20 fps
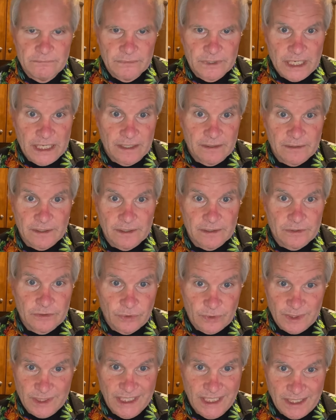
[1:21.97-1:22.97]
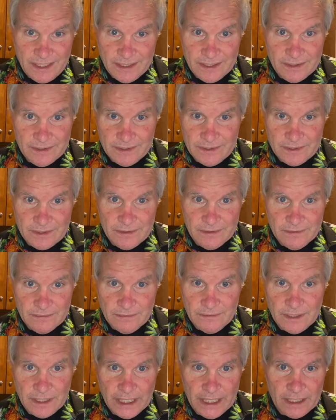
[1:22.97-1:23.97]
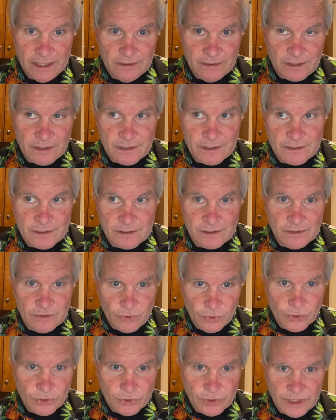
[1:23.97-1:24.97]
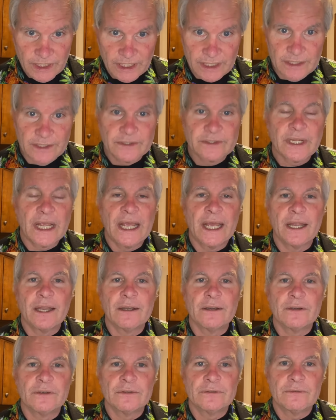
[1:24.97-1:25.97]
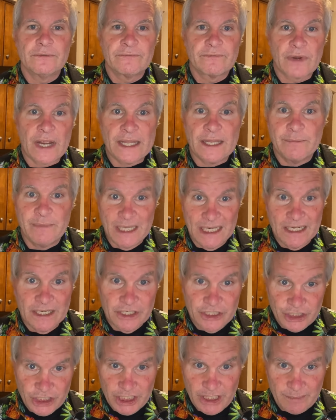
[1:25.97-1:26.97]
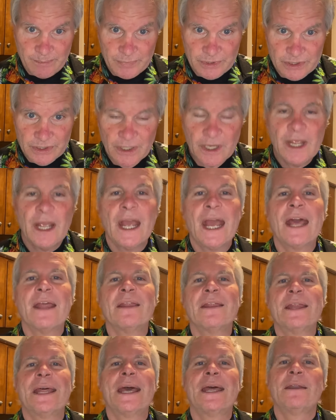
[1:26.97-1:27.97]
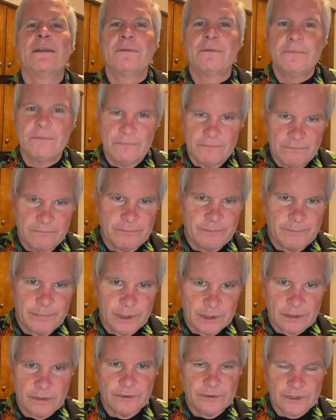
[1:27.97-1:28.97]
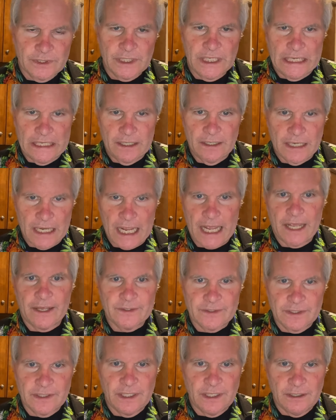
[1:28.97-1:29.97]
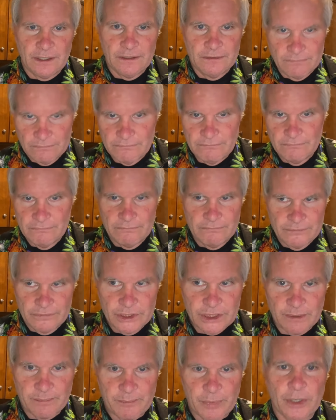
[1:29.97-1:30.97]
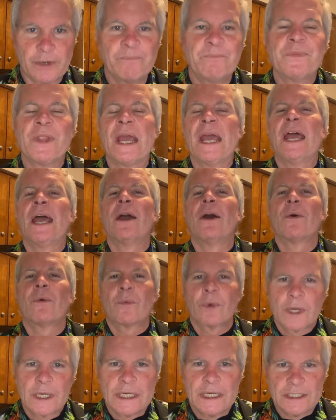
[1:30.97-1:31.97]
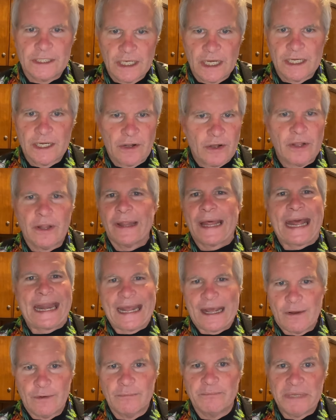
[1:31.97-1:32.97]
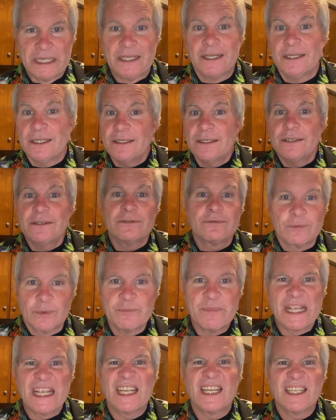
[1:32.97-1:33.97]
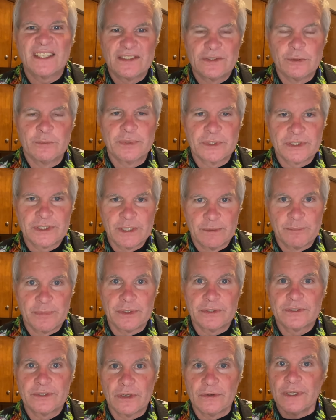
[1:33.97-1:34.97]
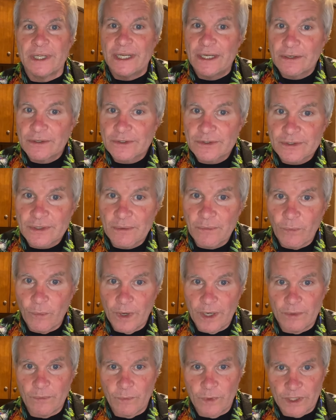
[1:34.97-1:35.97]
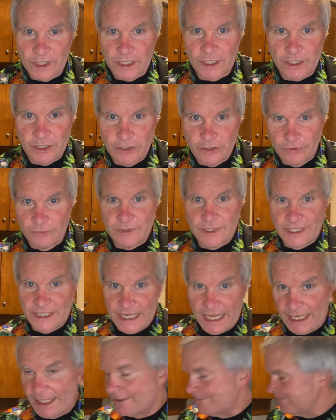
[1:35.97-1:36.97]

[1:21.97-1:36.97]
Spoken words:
Take the tortillas that are corn tortillas and fry them into chips, and then put those in as the chip part. We're gonna cut all that out because we're making it super simple. So here's what we're gonna do today.